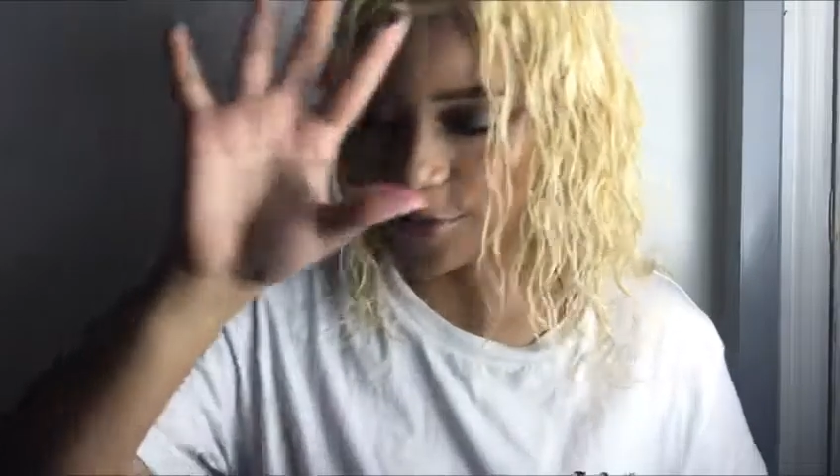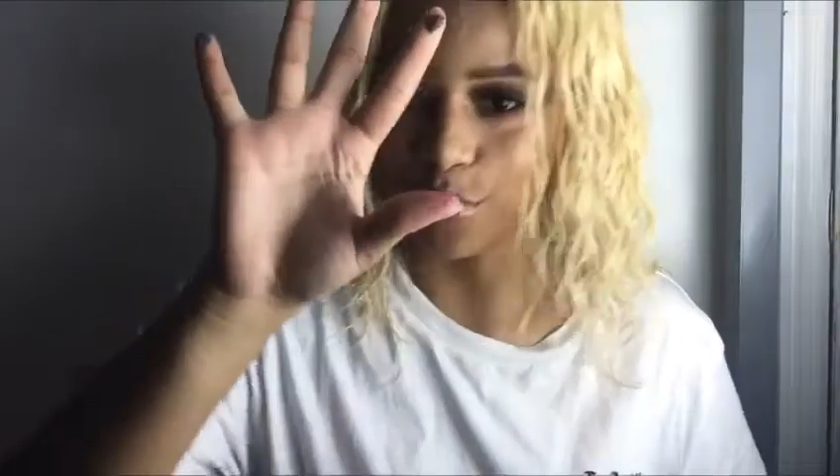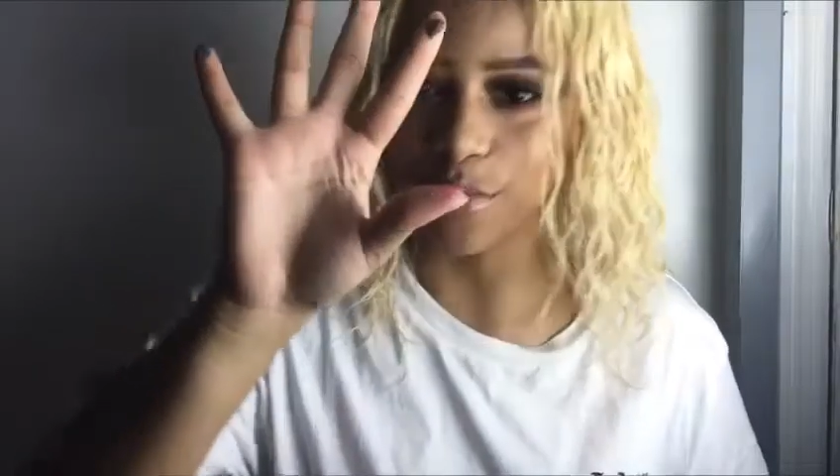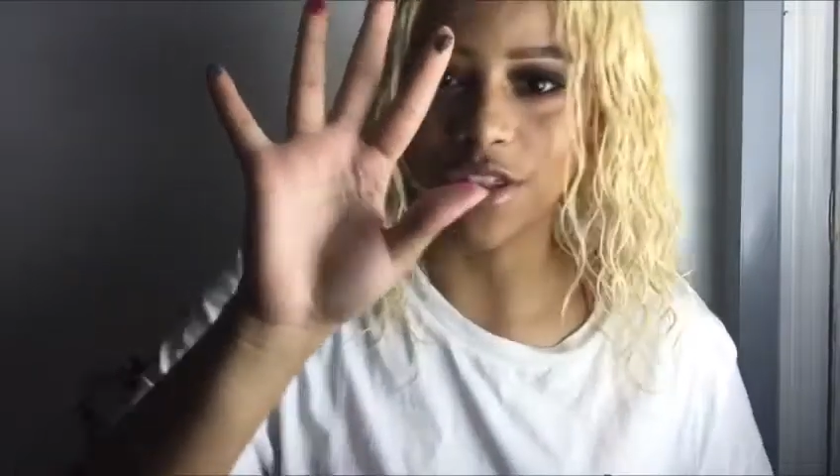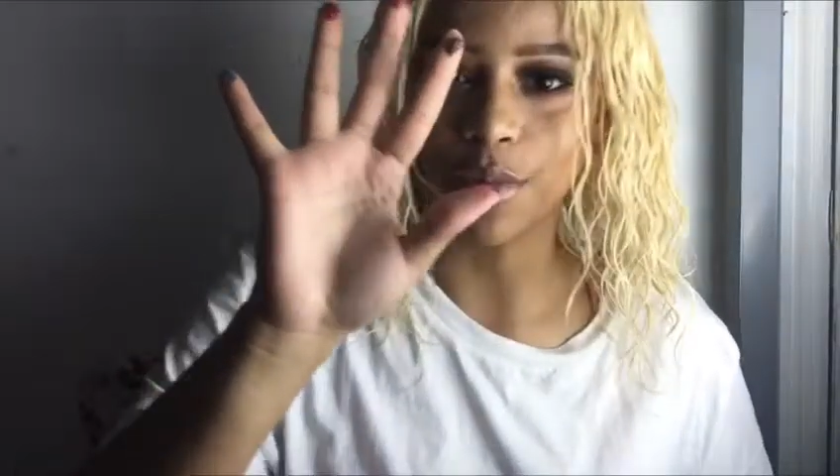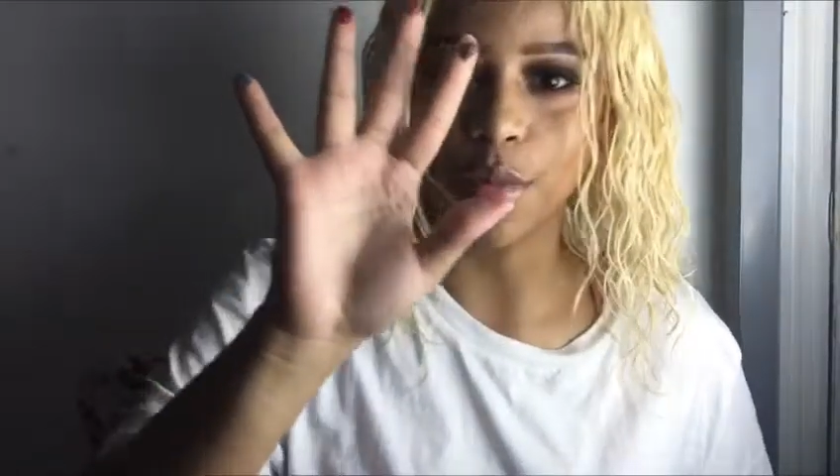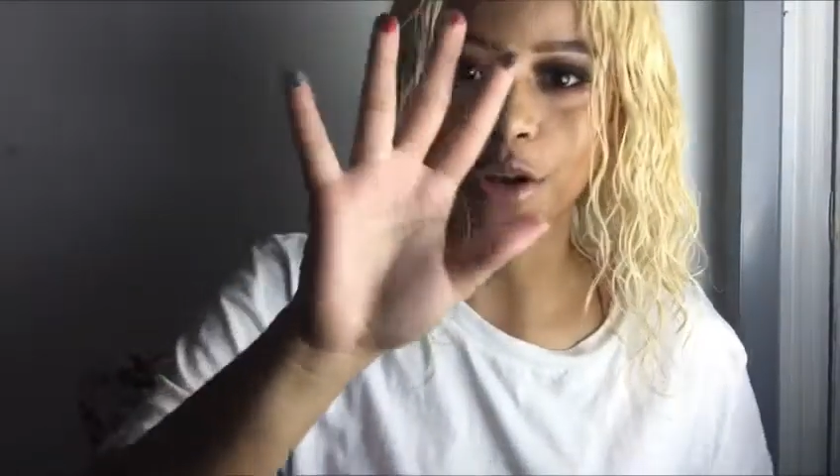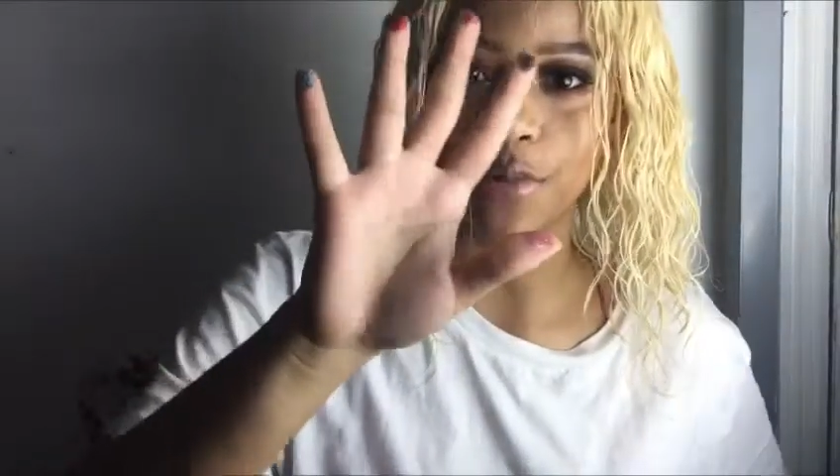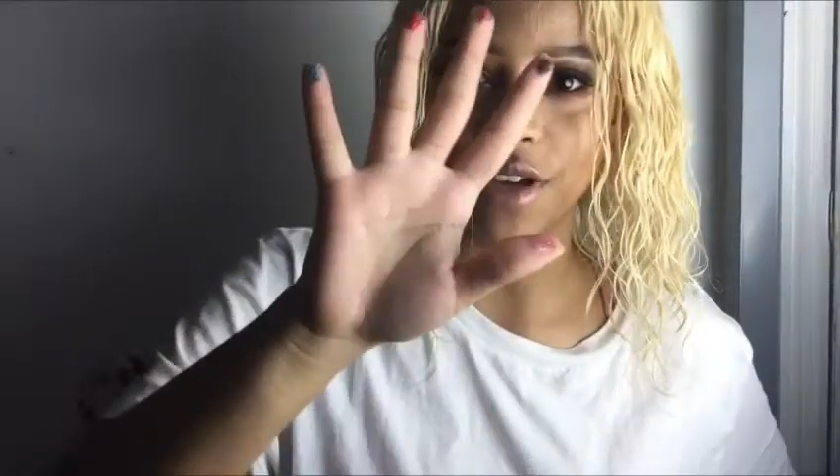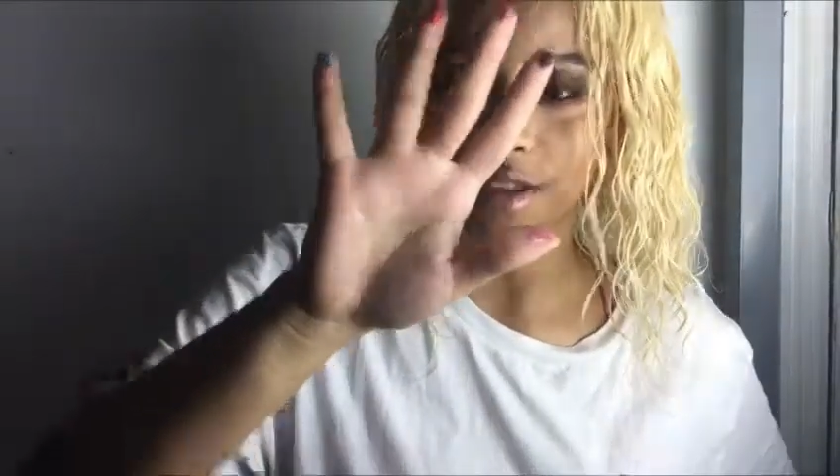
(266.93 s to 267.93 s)
when you put them
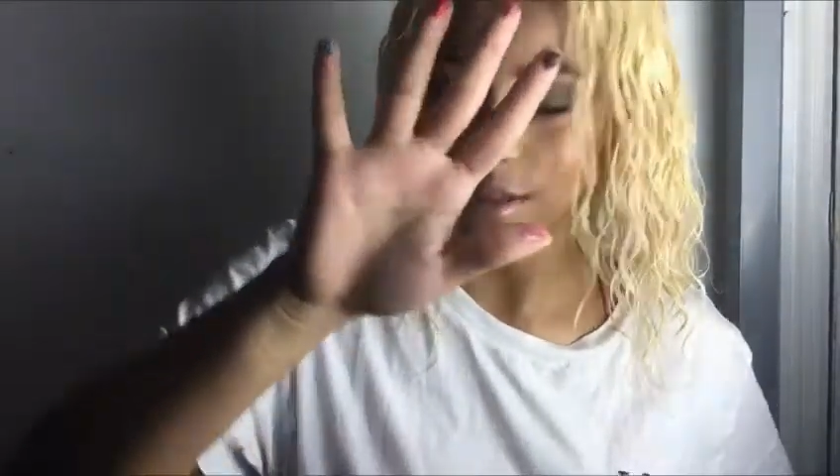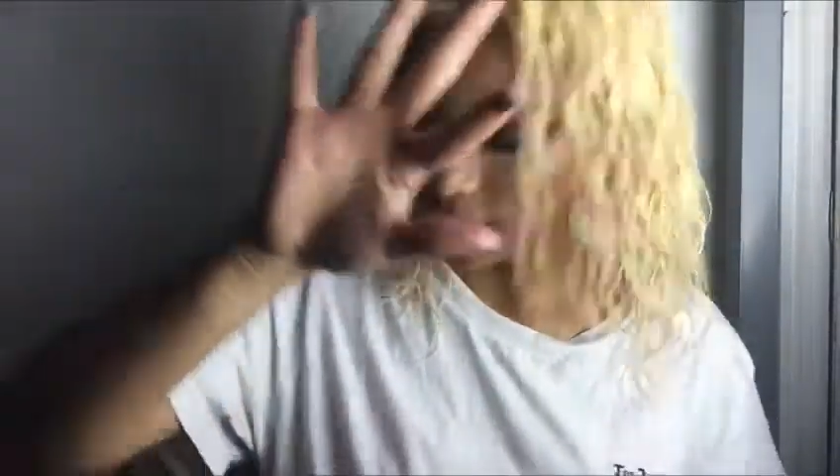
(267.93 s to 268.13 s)
on with